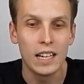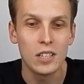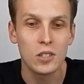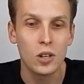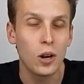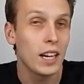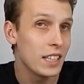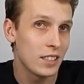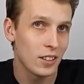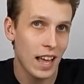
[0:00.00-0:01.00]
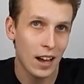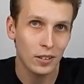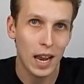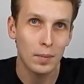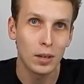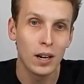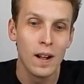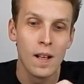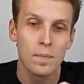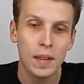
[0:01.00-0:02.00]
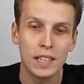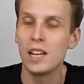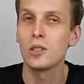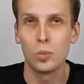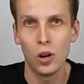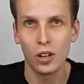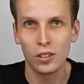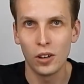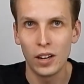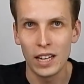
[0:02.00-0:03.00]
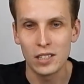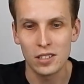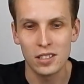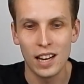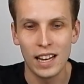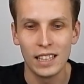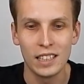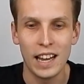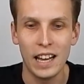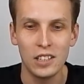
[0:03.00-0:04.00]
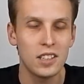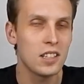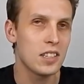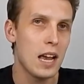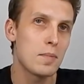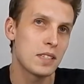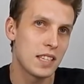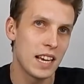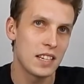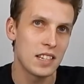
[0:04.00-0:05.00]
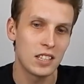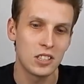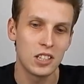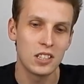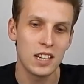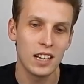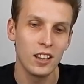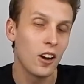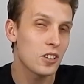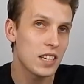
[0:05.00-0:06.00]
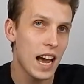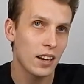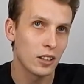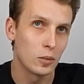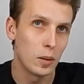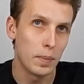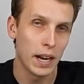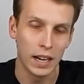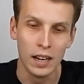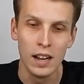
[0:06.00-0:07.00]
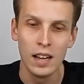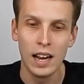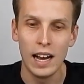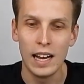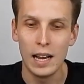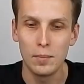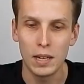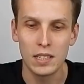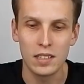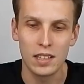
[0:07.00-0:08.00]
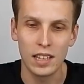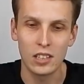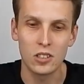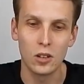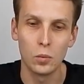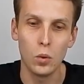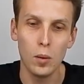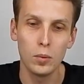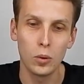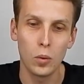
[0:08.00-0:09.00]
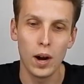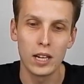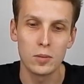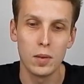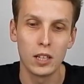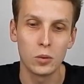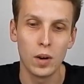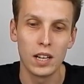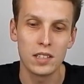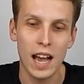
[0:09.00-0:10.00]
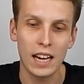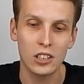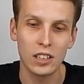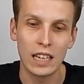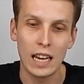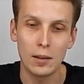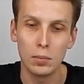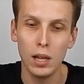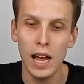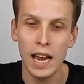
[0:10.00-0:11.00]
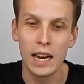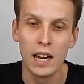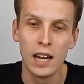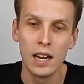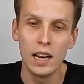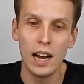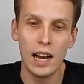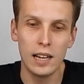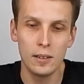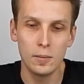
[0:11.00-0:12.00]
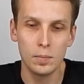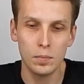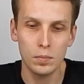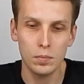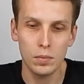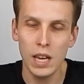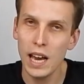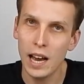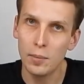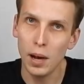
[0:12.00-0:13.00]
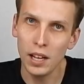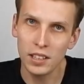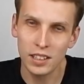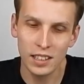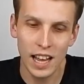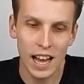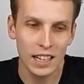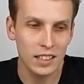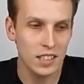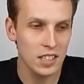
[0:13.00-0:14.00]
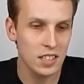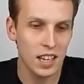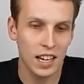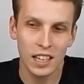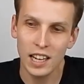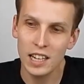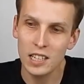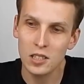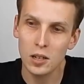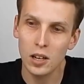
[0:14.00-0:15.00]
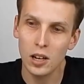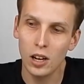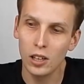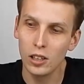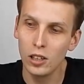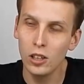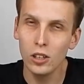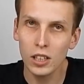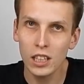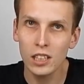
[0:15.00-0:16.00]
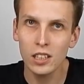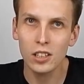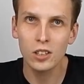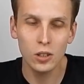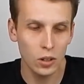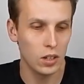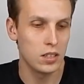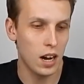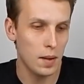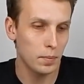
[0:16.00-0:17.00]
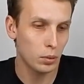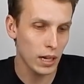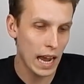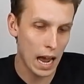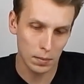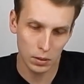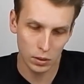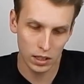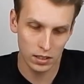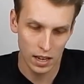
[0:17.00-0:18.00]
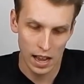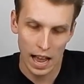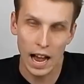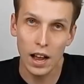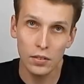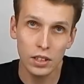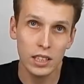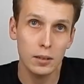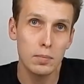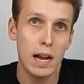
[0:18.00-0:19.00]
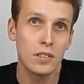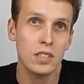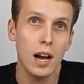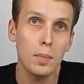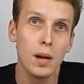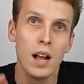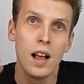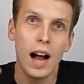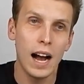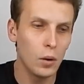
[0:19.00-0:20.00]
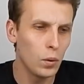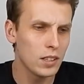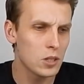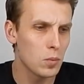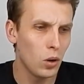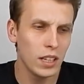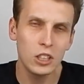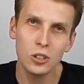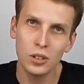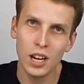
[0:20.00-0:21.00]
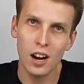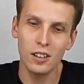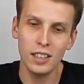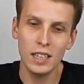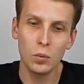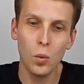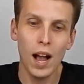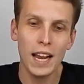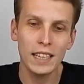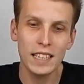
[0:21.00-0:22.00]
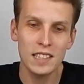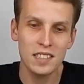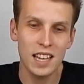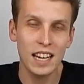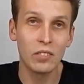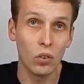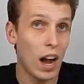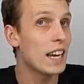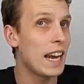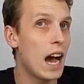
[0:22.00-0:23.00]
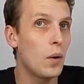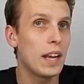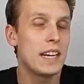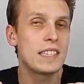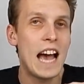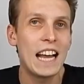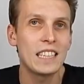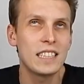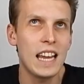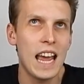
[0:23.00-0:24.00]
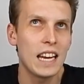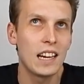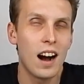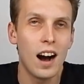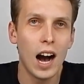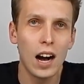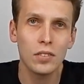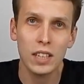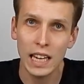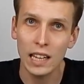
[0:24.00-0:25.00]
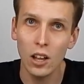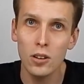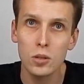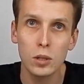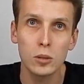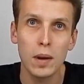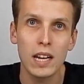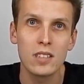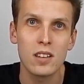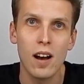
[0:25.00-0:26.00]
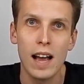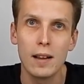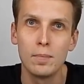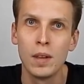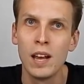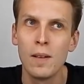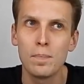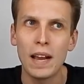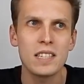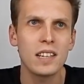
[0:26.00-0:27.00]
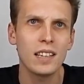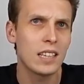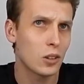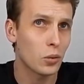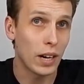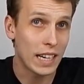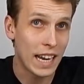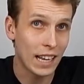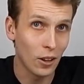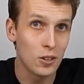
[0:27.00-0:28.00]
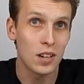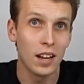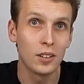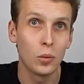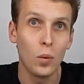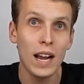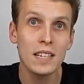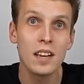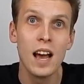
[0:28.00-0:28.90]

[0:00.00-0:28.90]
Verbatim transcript: So I didn't do that on camera. It does work though. It's, yeah, the same as this. It's just, it locks down a little bit better and means that things don't wobble quite as much when it's actually in play. Yeah, but other than that, this thing is looking good. I'm pretty happy with how everything mounts up. One small issue, currently weighing this thing right now, it is at 10.5 kilos, which means I am basically 3 kilos underweight,